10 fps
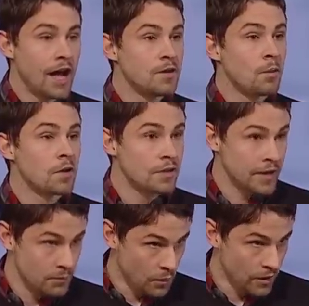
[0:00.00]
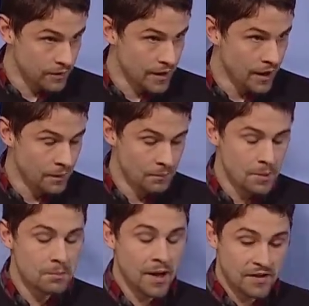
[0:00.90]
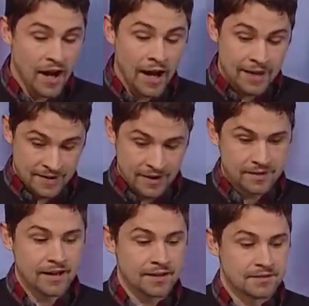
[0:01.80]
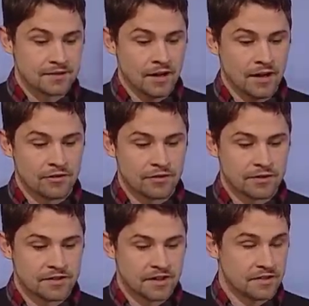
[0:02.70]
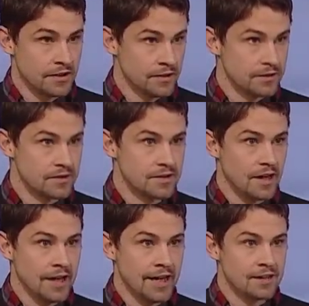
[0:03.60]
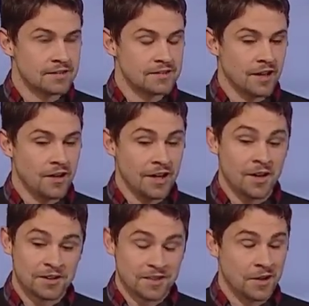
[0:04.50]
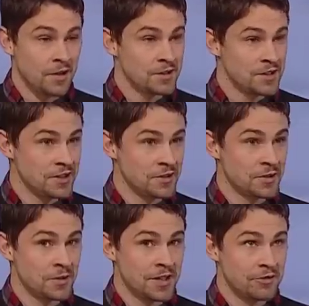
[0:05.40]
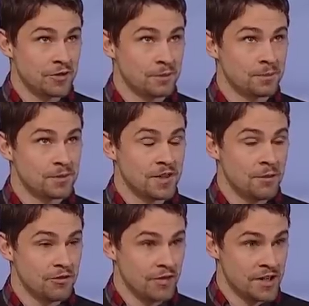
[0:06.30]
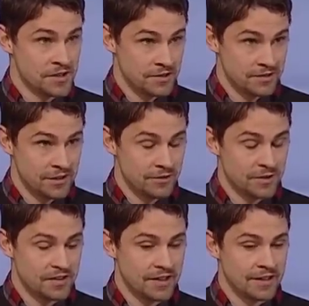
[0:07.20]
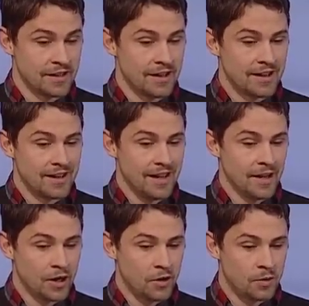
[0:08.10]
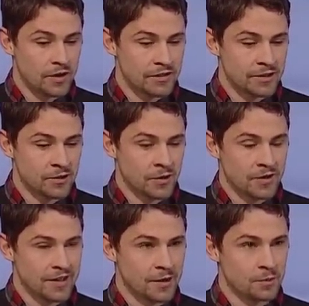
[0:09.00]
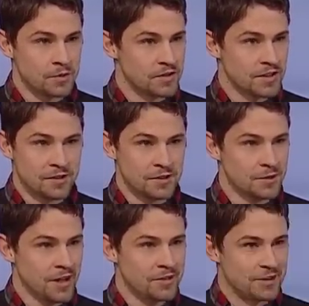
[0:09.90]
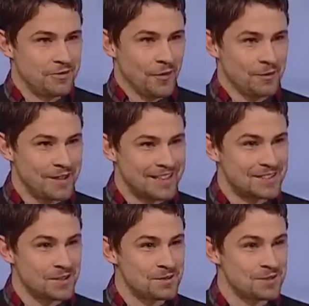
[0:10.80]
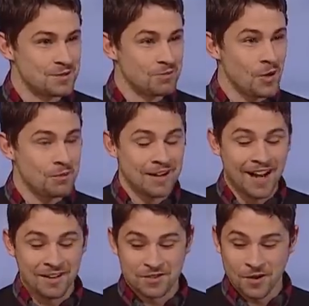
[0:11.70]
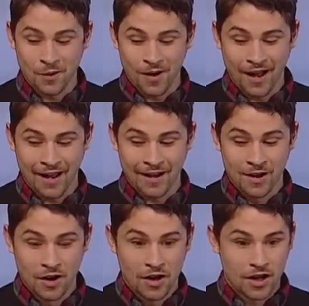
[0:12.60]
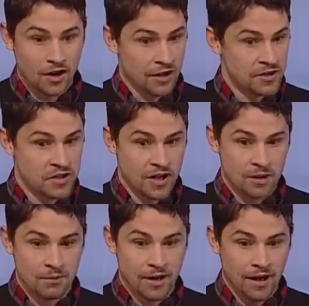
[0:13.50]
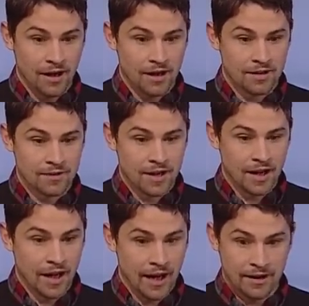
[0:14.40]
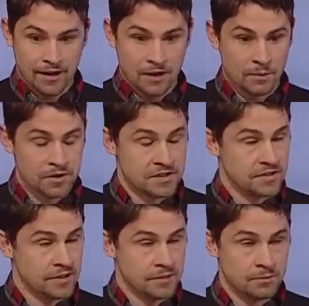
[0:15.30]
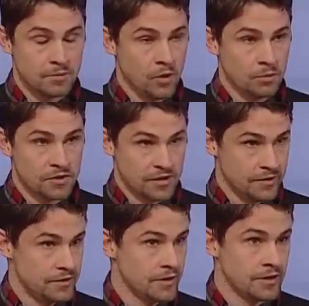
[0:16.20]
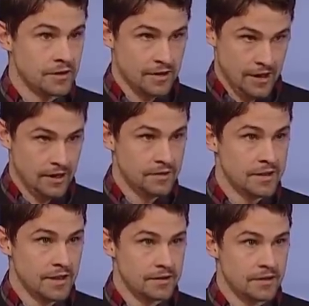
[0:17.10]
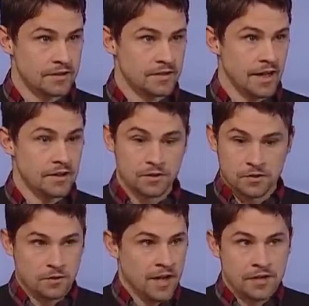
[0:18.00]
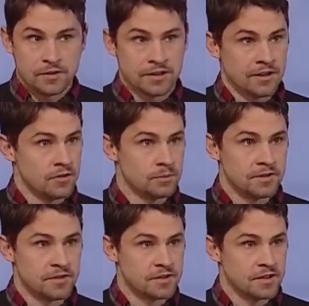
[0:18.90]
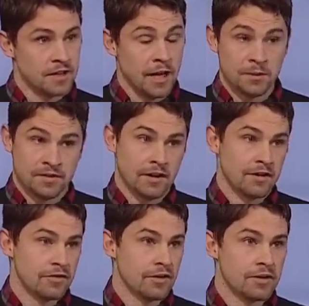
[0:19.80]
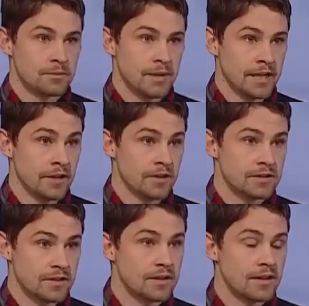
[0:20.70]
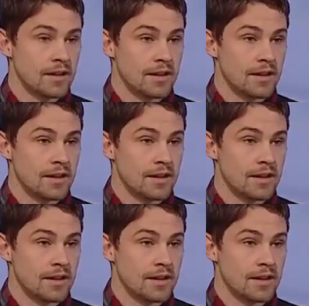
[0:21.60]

i don't work there anymore um, okay, um, but, but did. i did yes uh, for six years i had a psych- i got a psychology degree from simon fraser university and i quickly learned that it was going to do nothing for me in terms of employment and so i got a job uh, at an emergency homeless shelter uh, in the downtown east side, sort of mm. an entry level position, and I was there for many years. And what